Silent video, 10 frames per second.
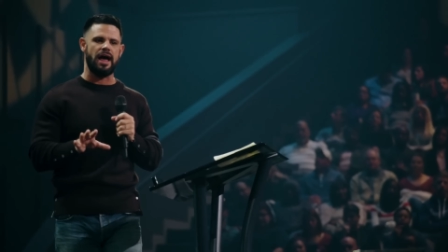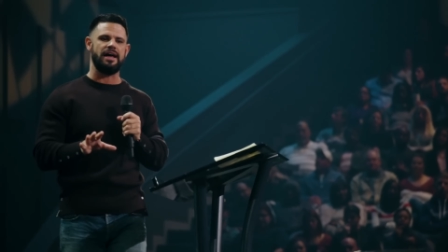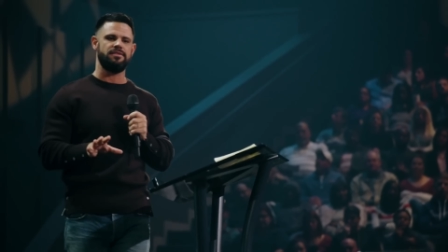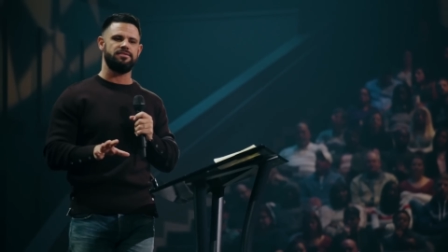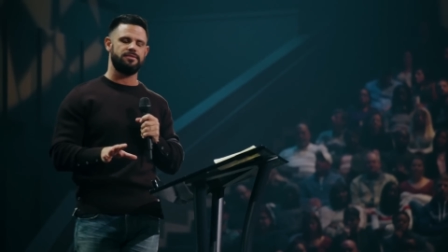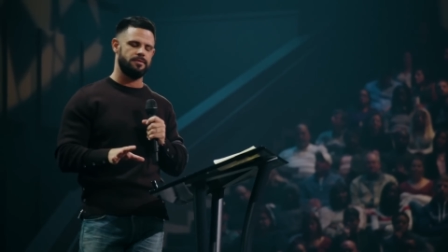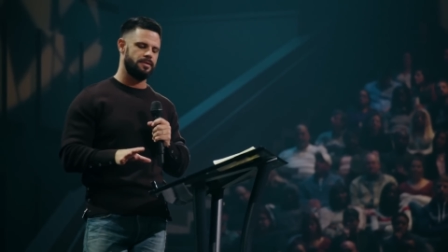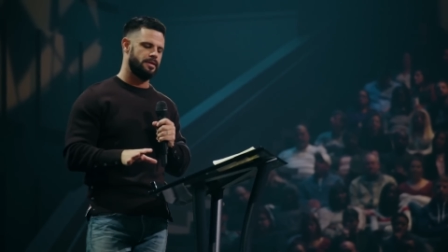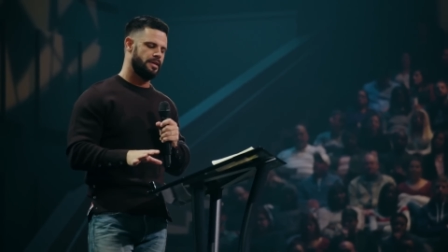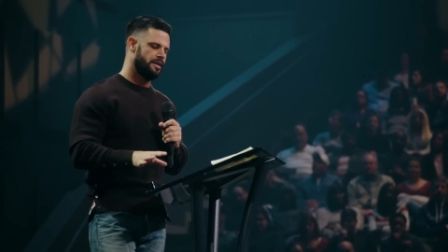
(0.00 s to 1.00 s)
life
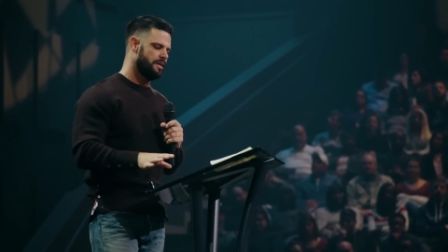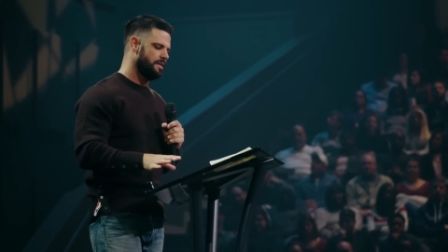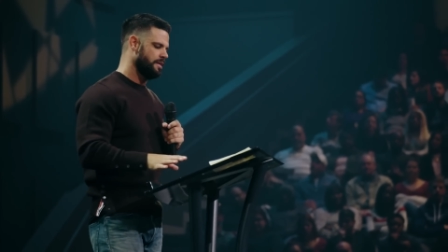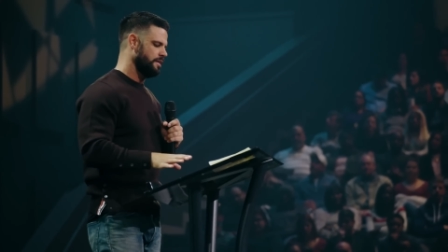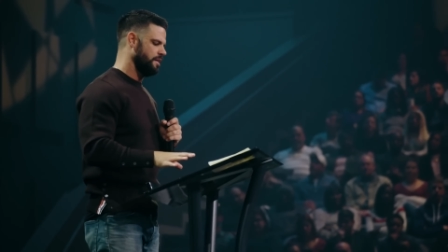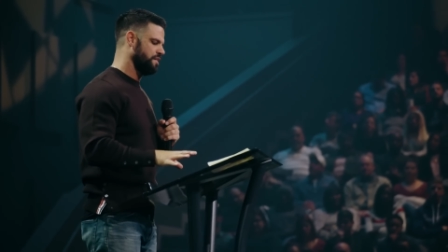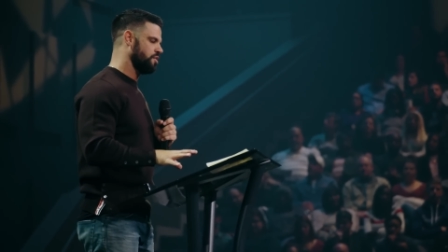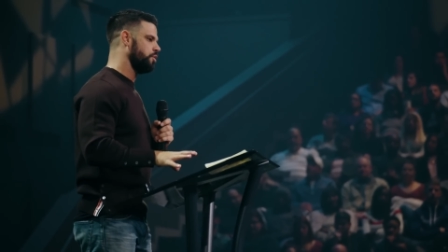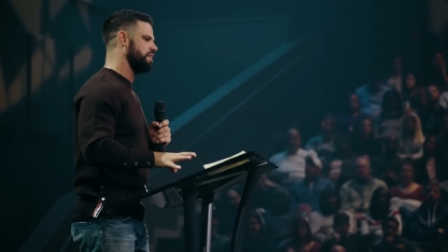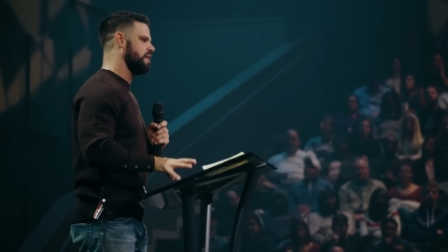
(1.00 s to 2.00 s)
is
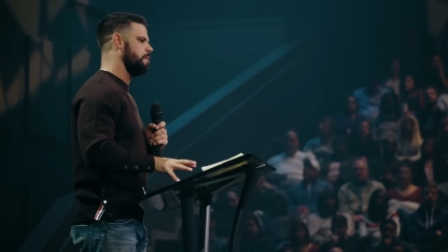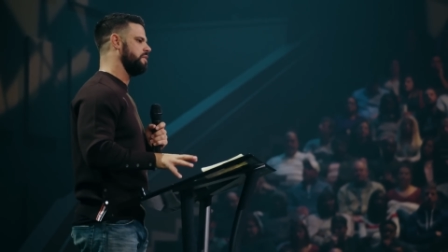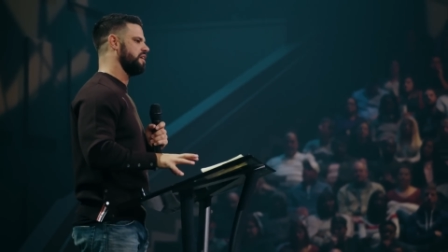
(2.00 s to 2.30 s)
going to come